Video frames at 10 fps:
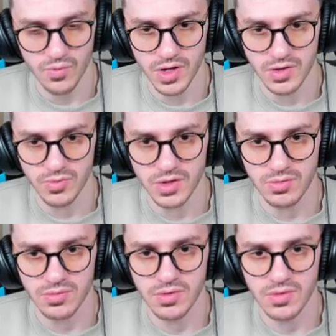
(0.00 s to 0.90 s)
Wait,
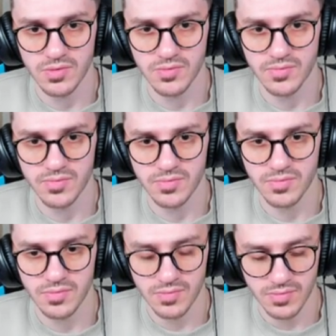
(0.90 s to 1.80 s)
wait.
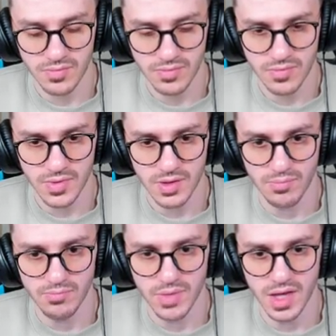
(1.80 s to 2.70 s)

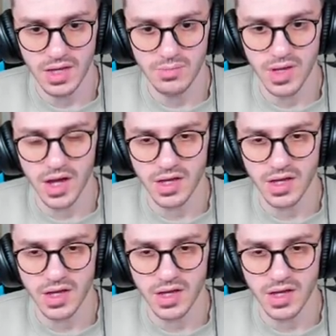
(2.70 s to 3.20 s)
Maybe